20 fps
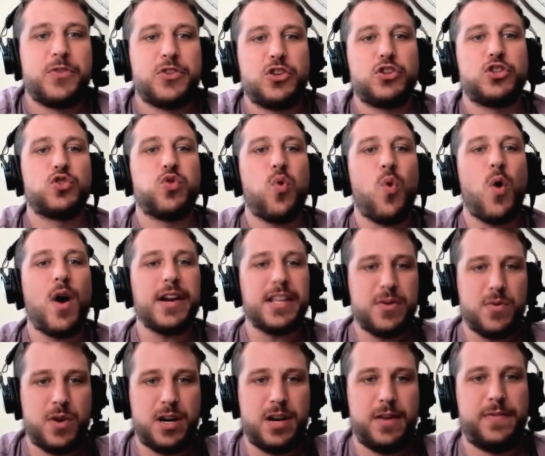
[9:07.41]
So
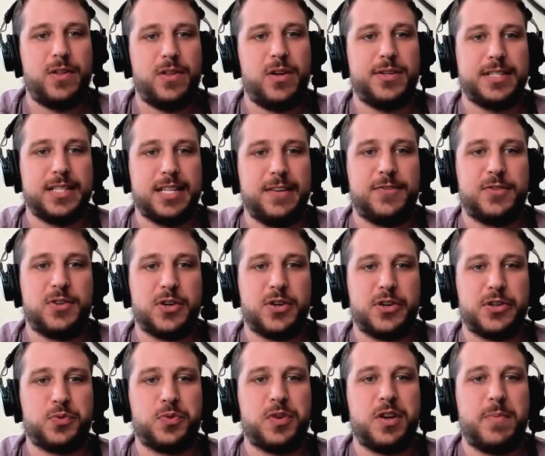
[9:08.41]
21 of those
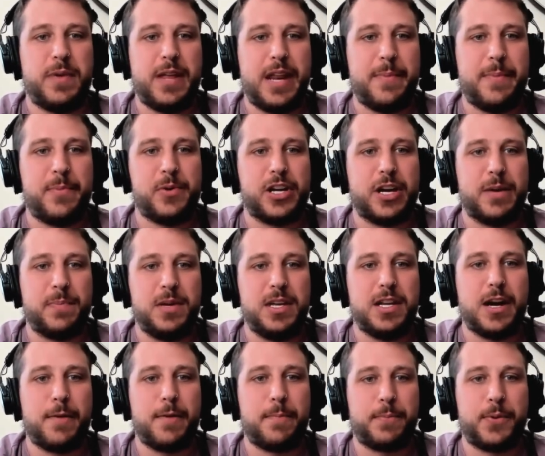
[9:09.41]
lifters would have been able to
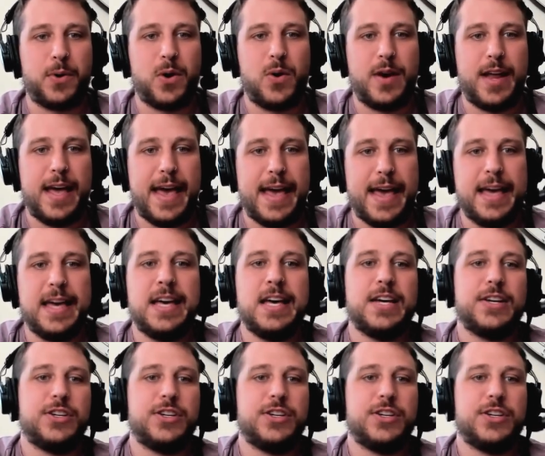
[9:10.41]
compete on pro day